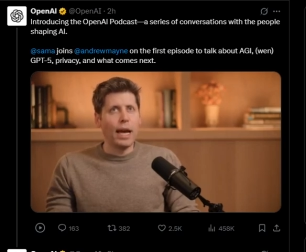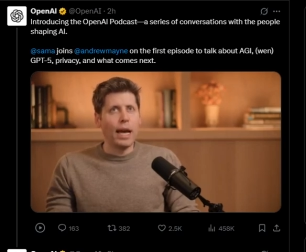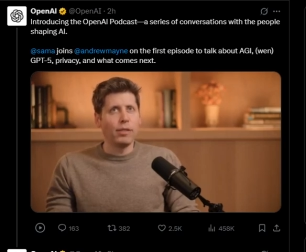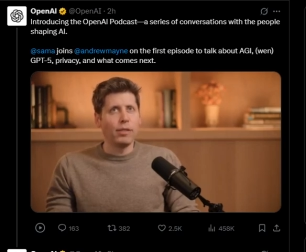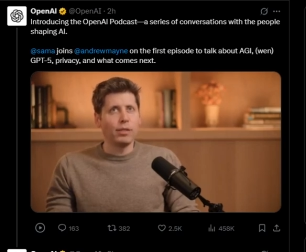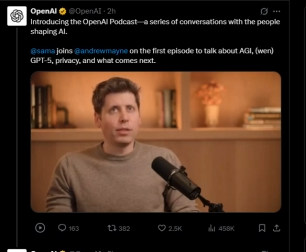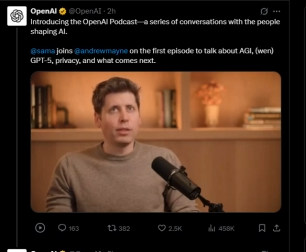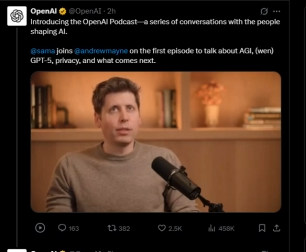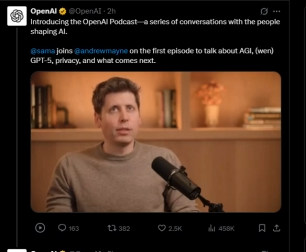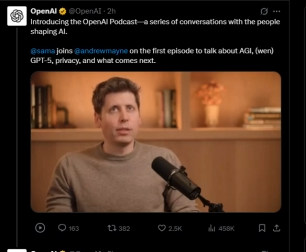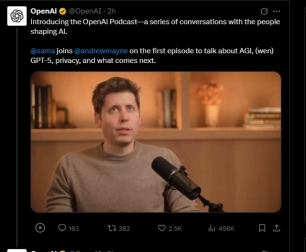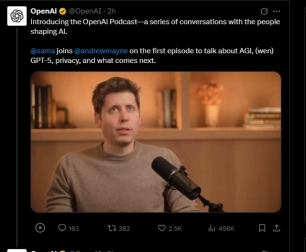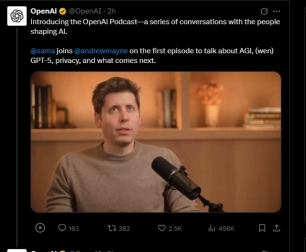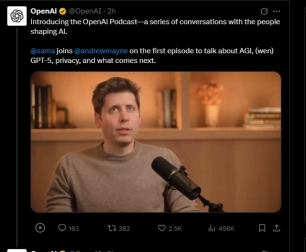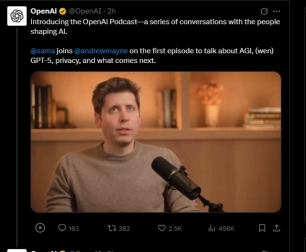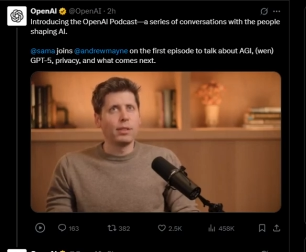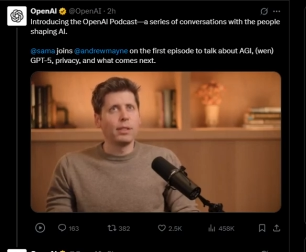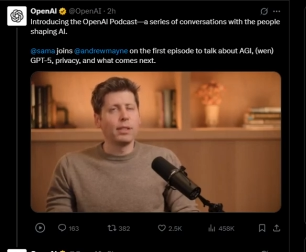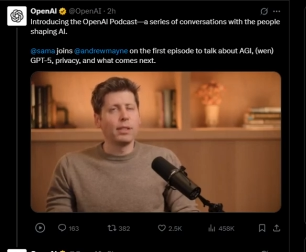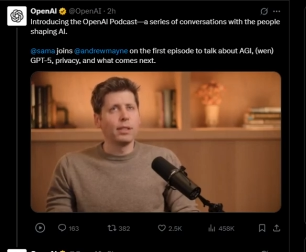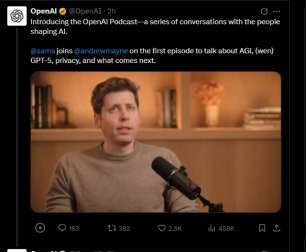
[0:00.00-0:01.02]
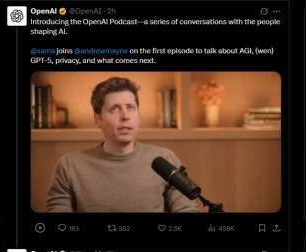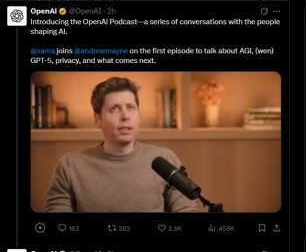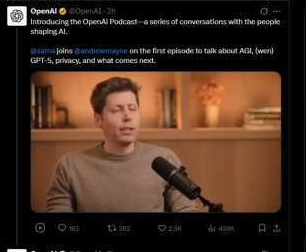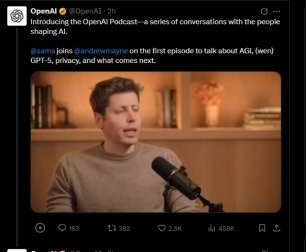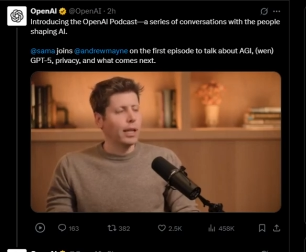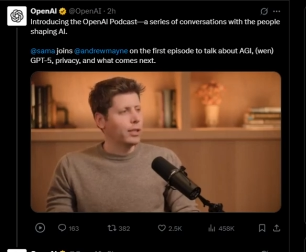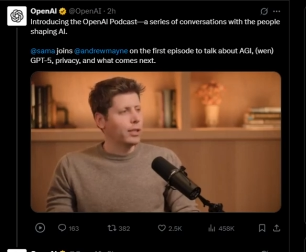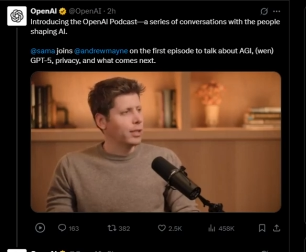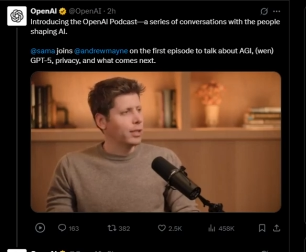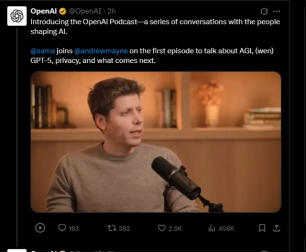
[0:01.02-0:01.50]
after the
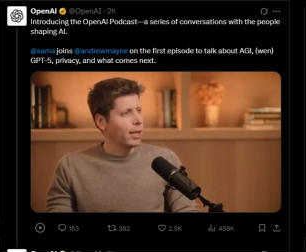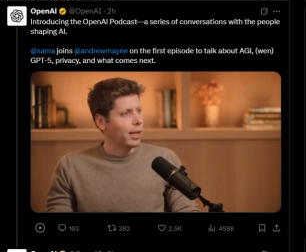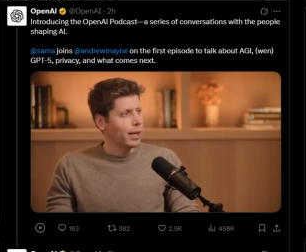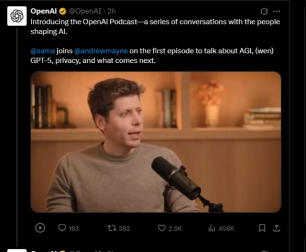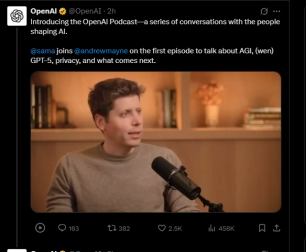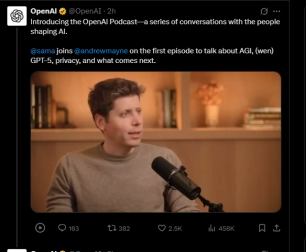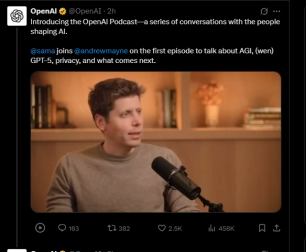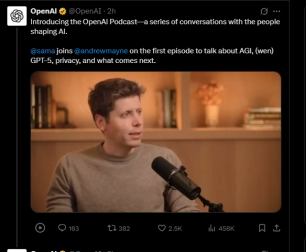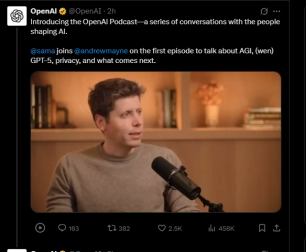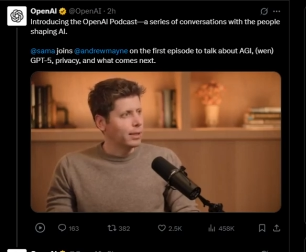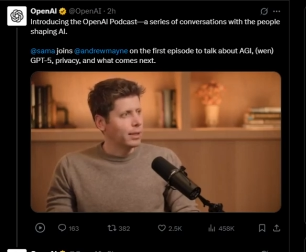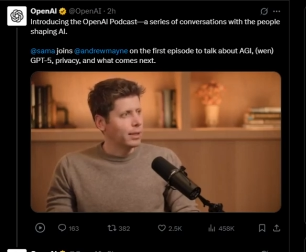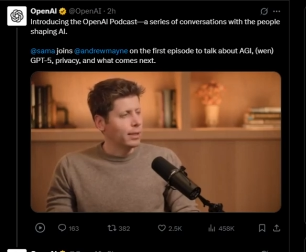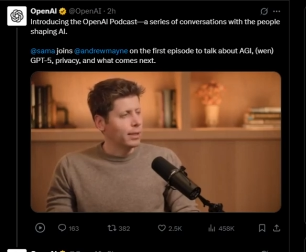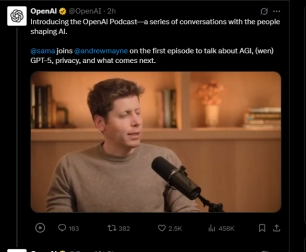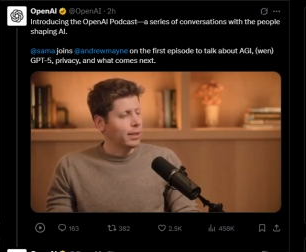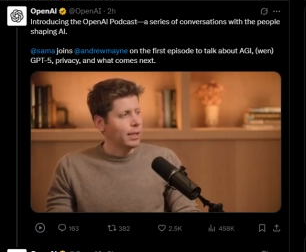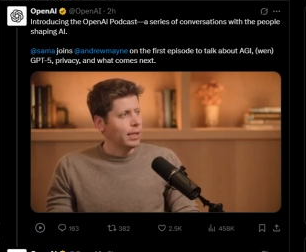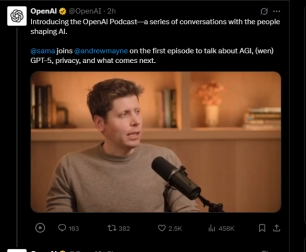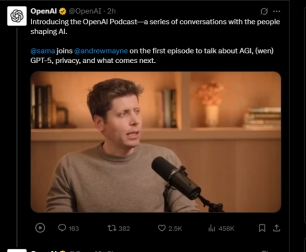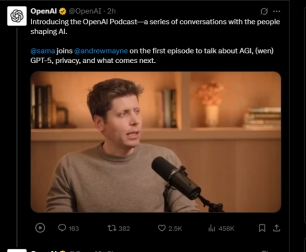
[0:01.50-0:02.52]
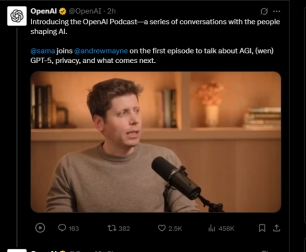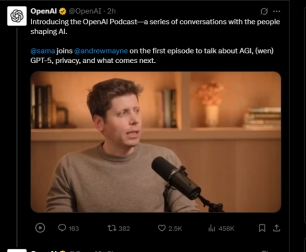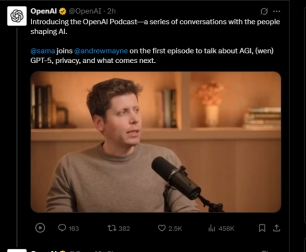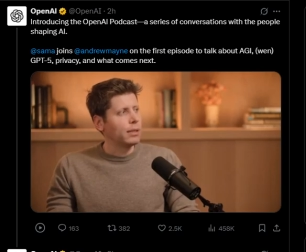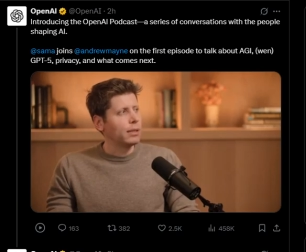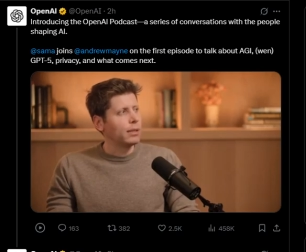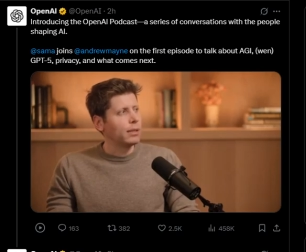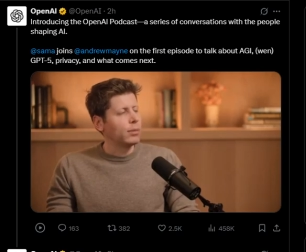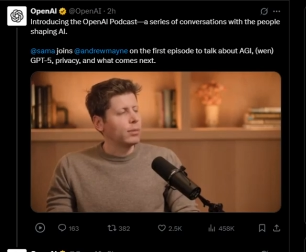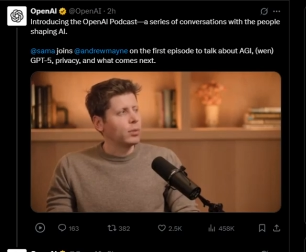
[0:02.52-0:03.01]
election, that I didn't think
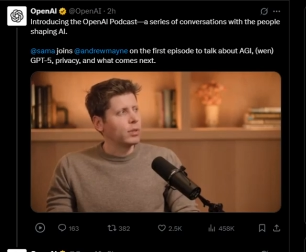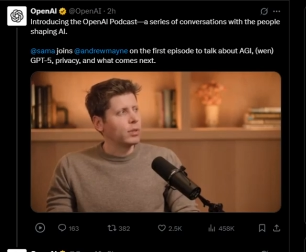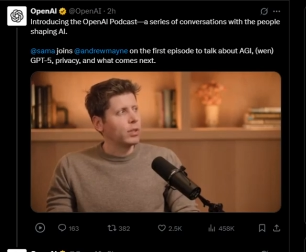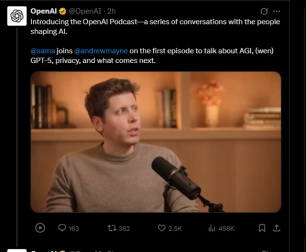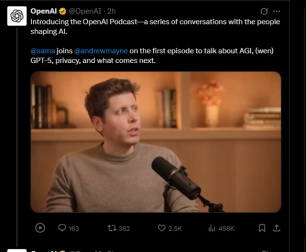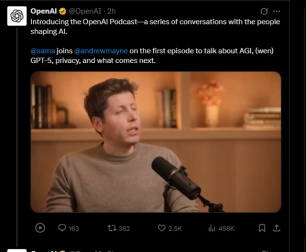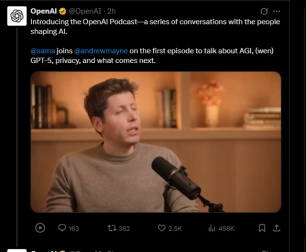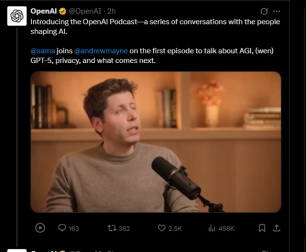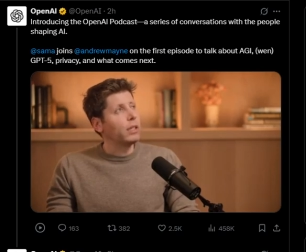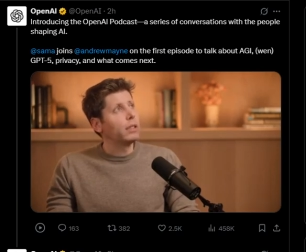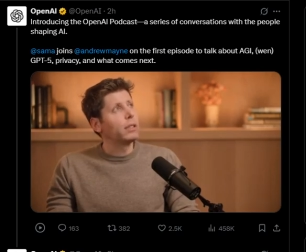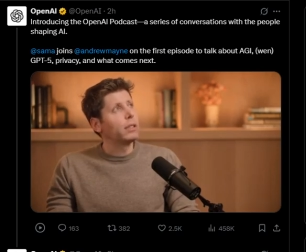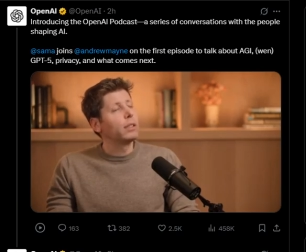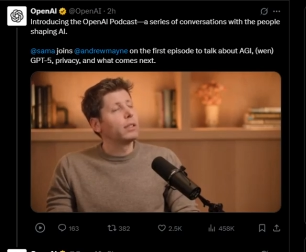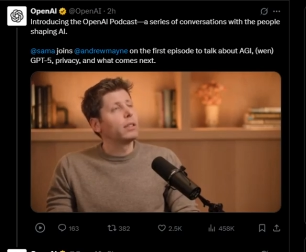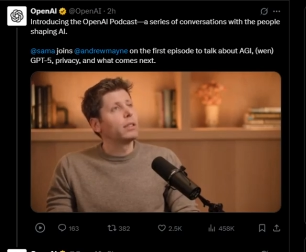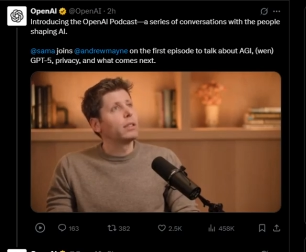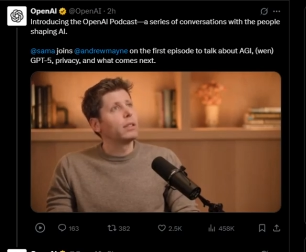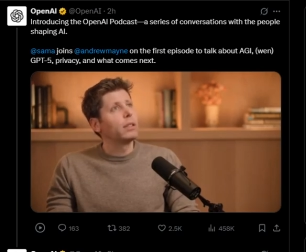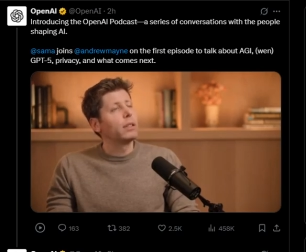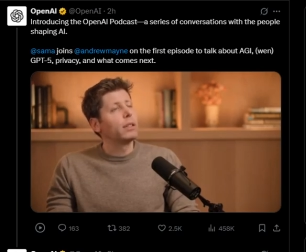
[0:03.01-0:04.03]
Elon was going to